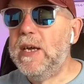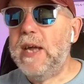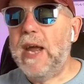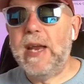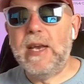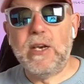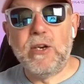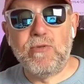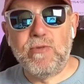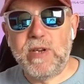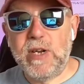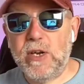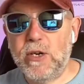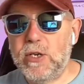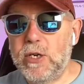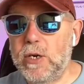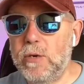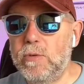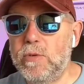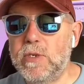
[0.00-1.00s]
industry
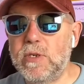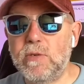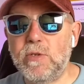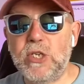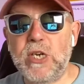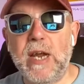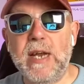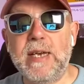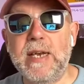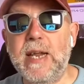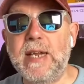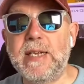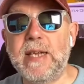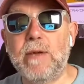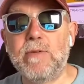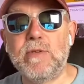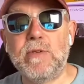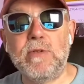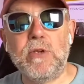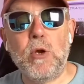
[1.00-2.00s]
issues, share
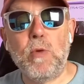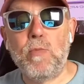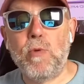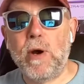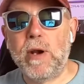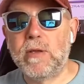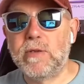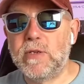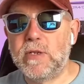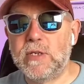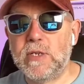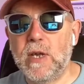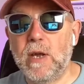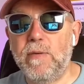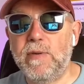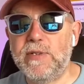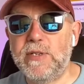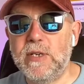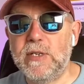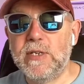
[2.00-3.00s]
details on new products or
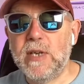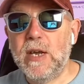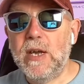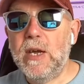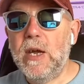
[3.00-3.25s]
services.